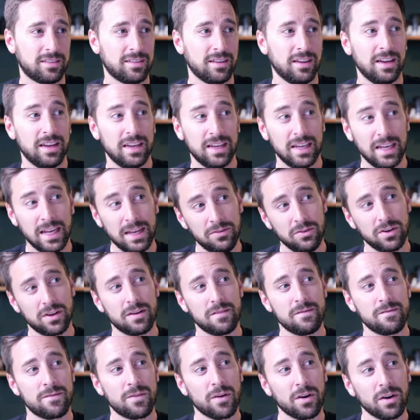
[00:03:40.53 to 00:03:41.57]
this, even
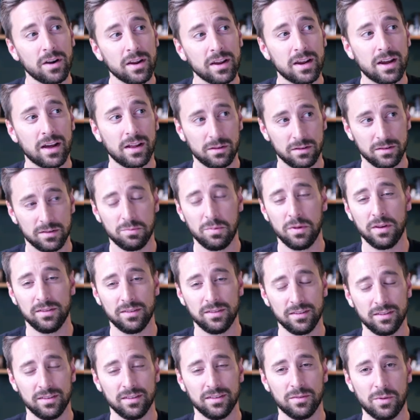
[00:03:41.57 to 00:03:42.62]
converting color
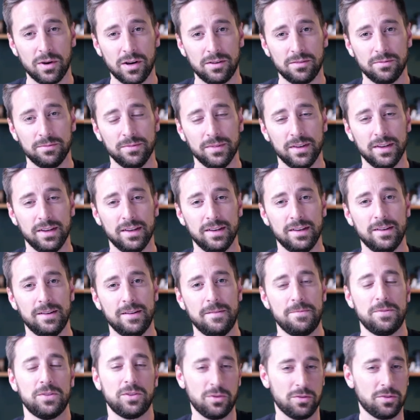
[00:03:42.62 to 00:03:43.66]
spaces as well.
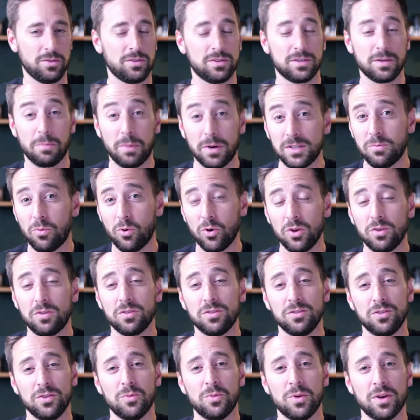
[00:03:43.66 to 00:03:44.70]
So there's a bunch more you
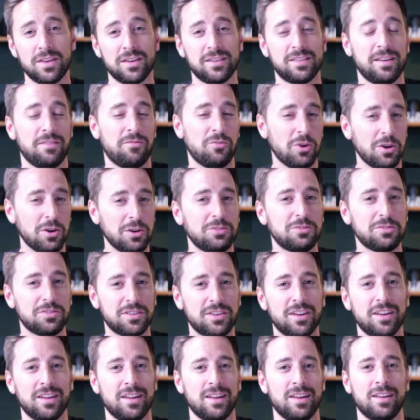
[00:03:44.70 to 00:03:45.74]
can do with this. If you're
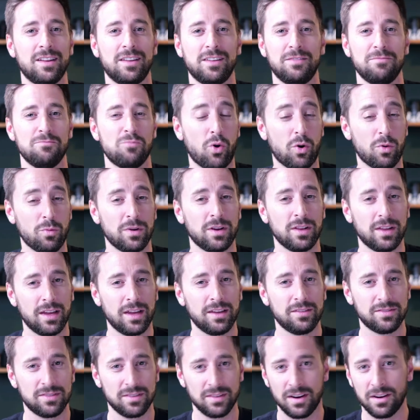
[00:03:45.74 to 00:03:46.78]
interested in more real
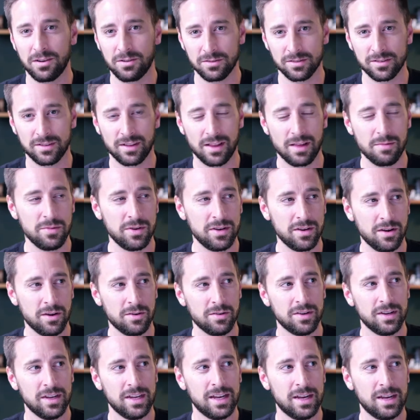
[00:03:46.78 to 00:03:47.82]
life scenarios, let me
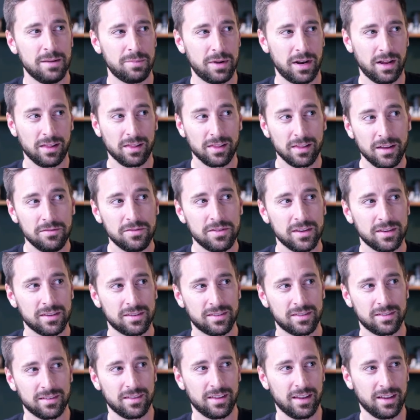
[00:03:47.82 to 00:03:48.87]
know. But I love
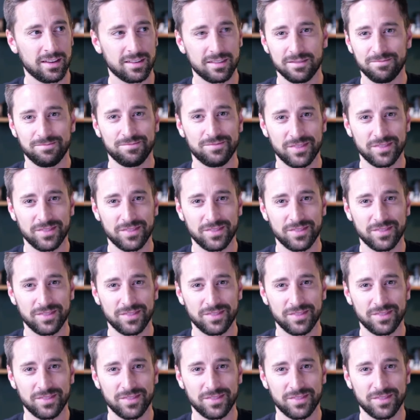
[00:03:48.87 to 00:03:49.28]
this like